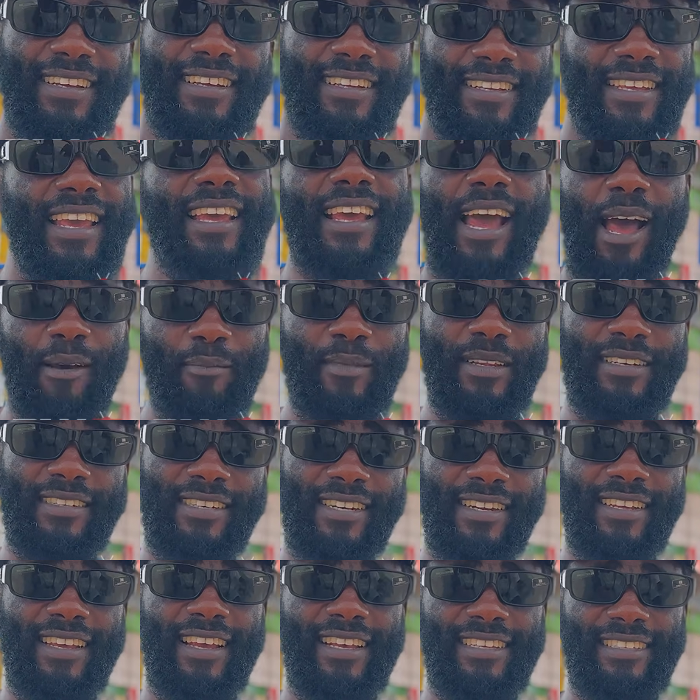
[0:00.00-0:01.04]
Yeah, I'm in
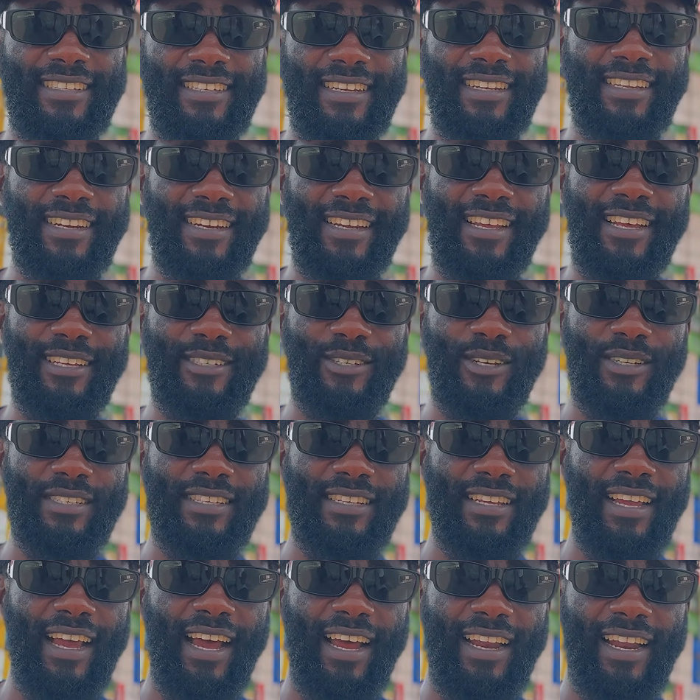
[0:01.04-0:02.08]
3 years. 3 years just
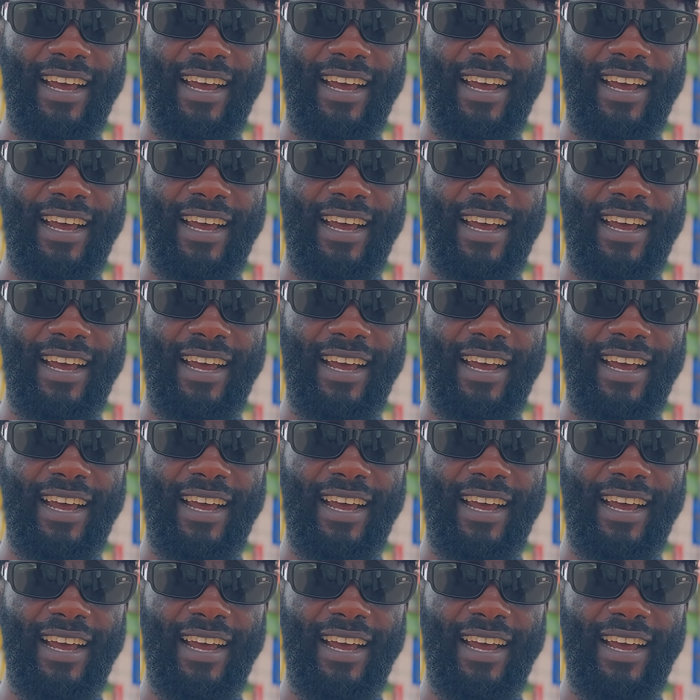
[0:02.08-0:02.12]
in Ghana.